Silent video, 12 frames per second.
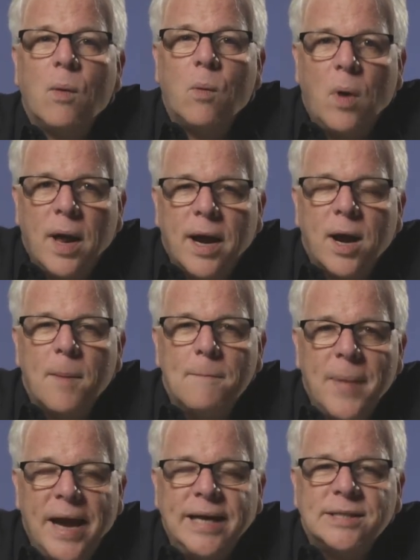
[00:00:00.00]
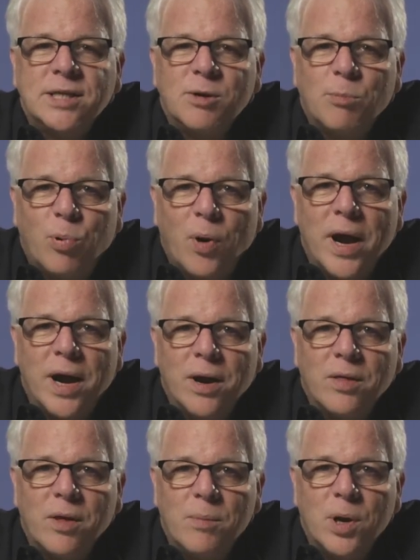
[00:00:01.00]
What an amazing
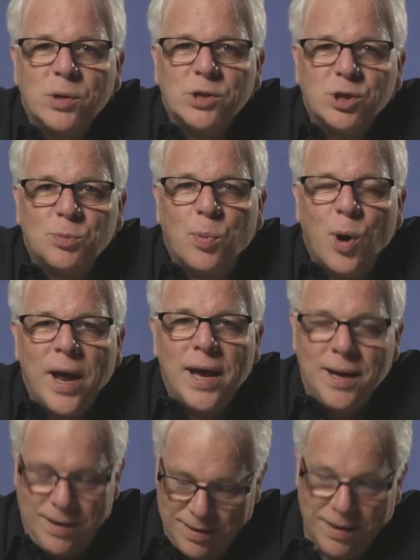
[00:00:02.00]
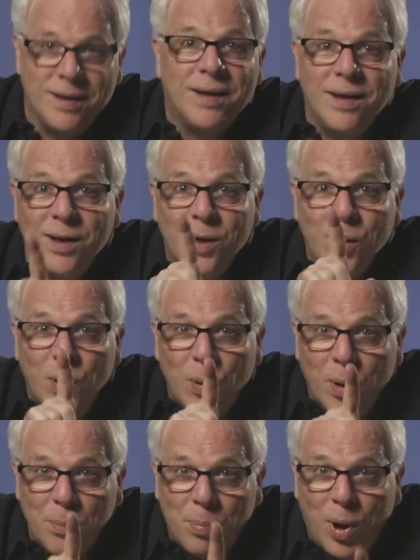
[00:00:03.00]
prayer that Moses prayed.
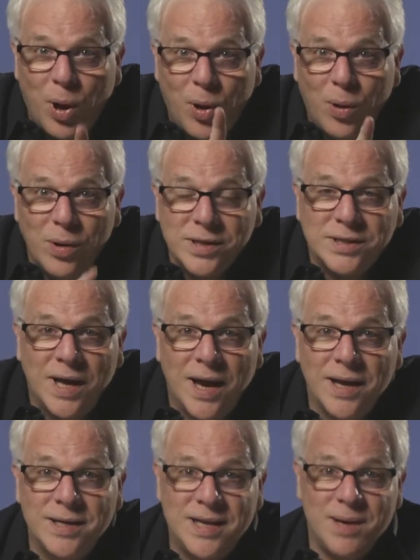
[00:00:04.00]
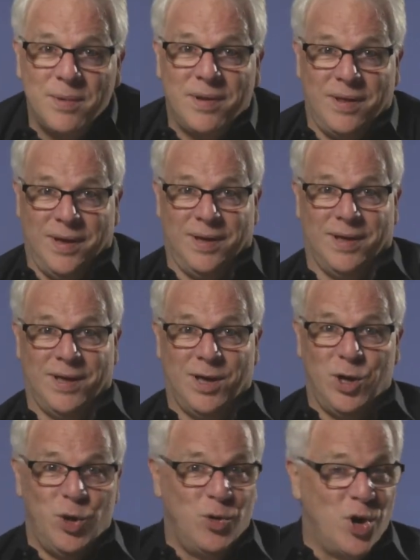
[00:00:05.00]
What Paul is telling Timothy,
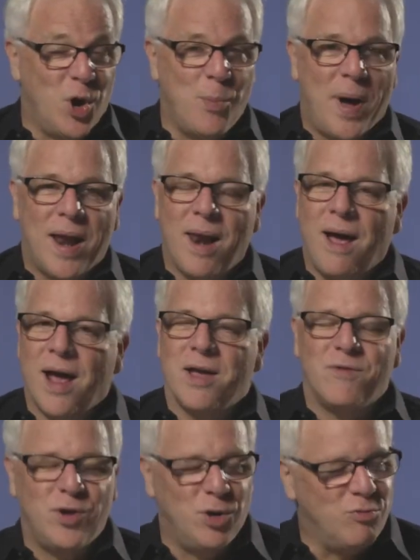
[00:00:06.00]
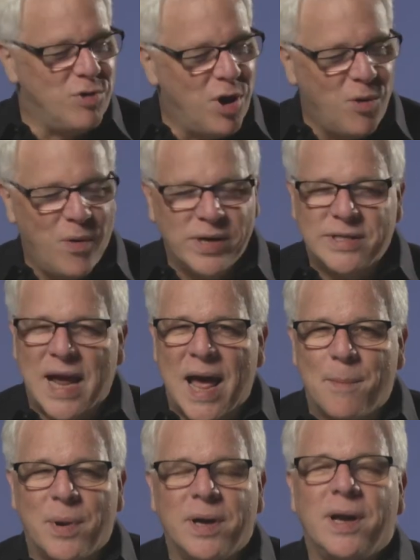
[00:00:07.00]
you know my life, you know what's
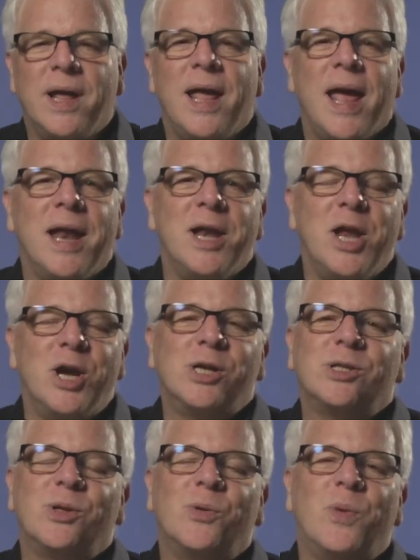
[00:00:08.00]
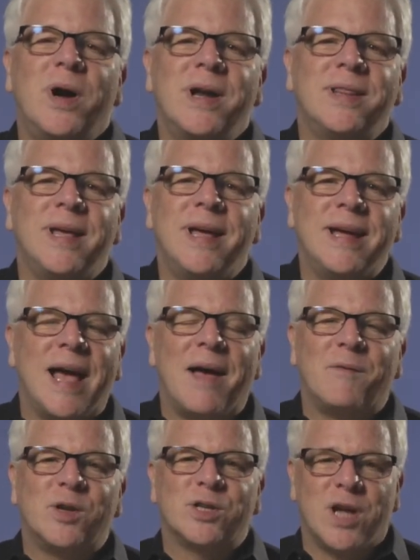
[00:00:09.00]
happened, and here's the one thing
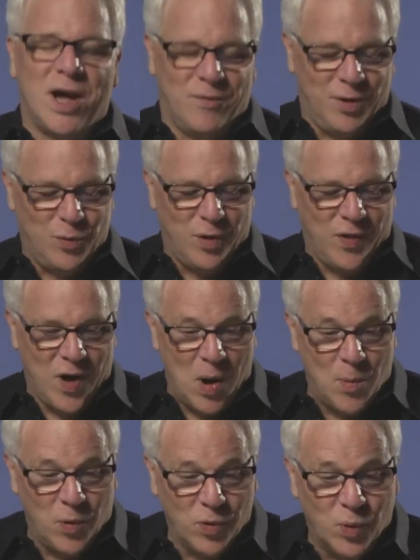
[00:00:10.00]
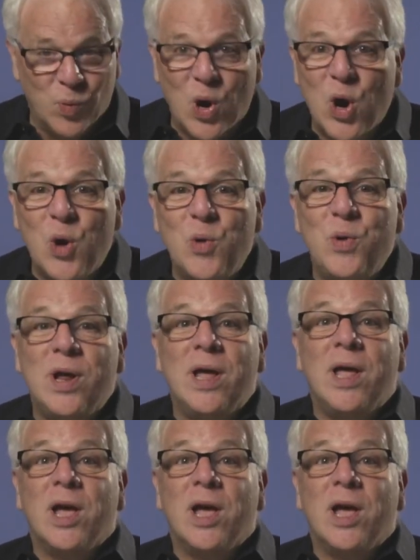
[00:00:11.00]
I've discovered, whether I'm on the road,